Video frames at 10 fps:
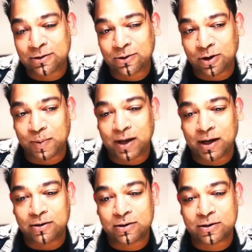talk
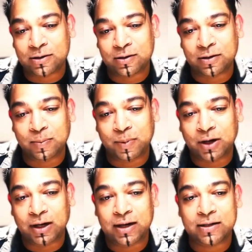about the
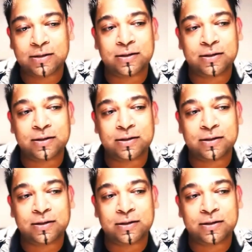podcast.